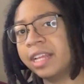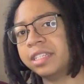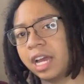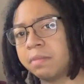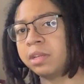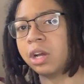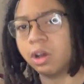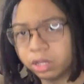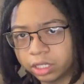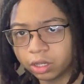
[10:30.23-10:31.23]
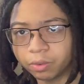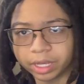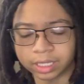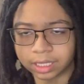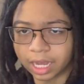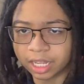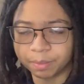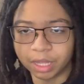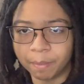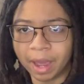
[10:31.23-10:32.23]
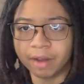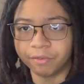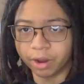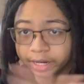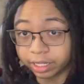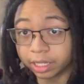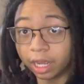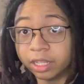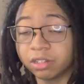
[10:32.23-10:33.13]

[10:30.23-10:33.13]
Diamond also is not going to be that bad for any of the guns.